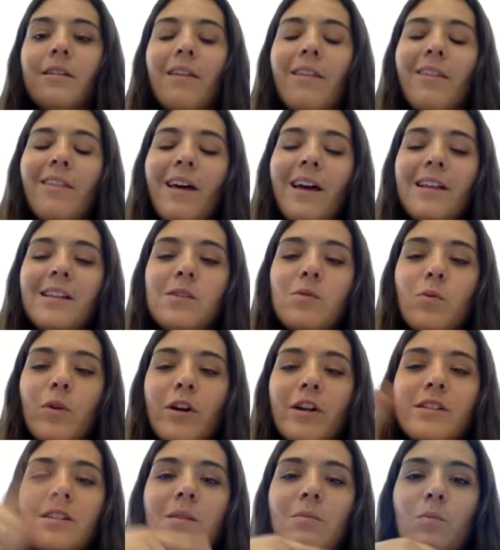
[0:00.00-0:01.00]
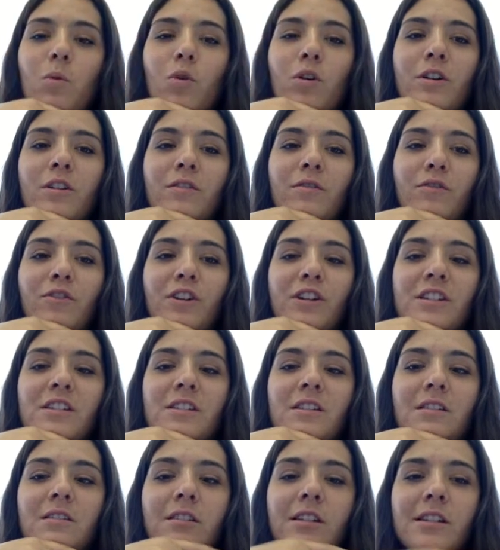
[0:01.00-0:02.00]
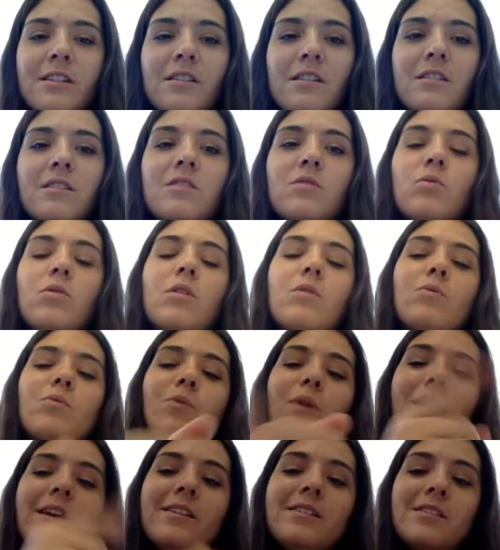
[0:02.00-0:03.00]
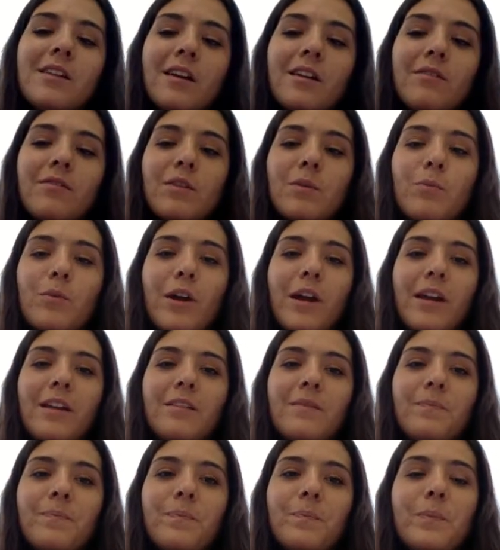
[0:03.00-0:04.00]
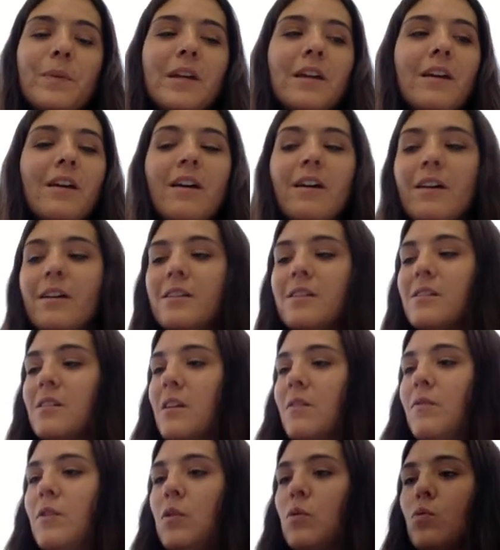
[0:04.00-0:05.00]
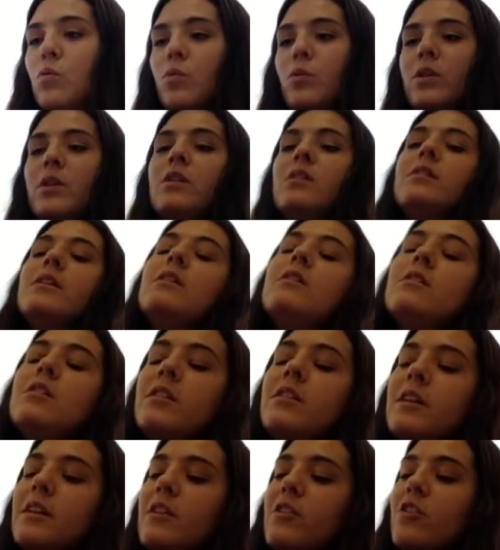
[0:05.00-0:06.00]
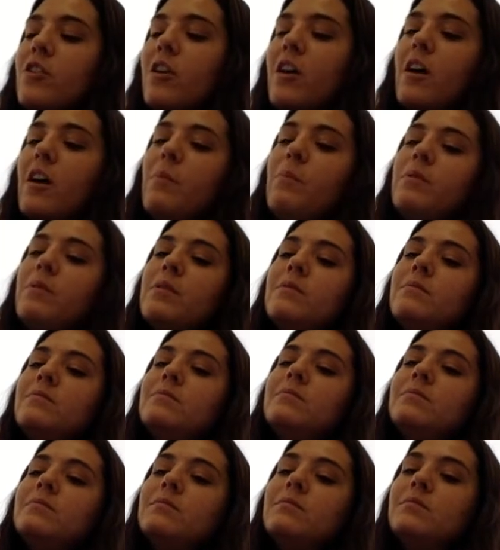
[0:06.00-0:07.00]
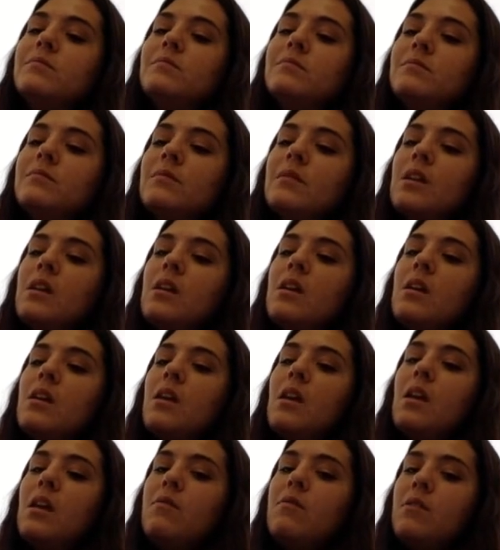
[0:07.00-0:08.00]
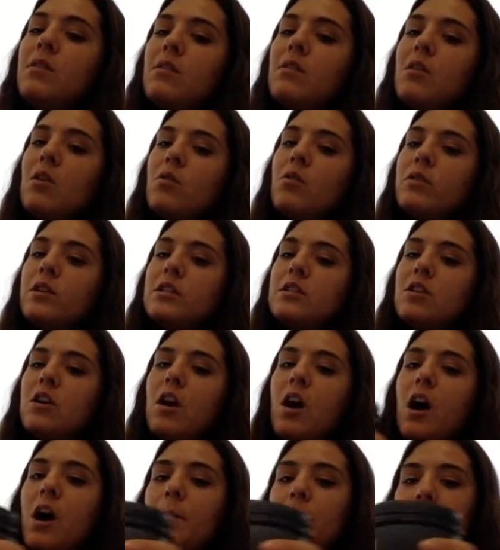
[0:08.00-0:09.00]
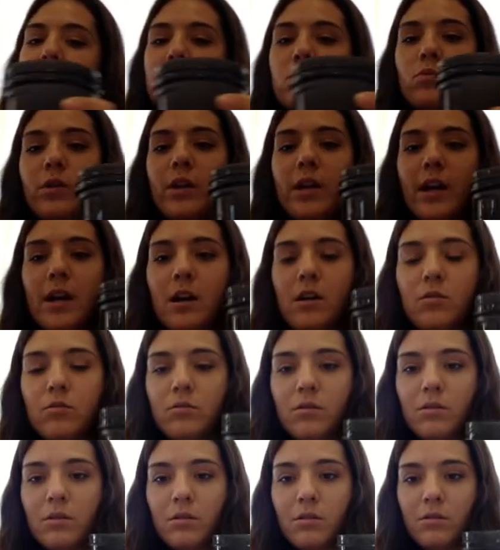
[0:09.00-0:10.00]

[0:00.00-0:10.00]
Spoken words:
That's where it's important for us to listen to our right side of the brain, because if you really look at your cup, even though the top is round,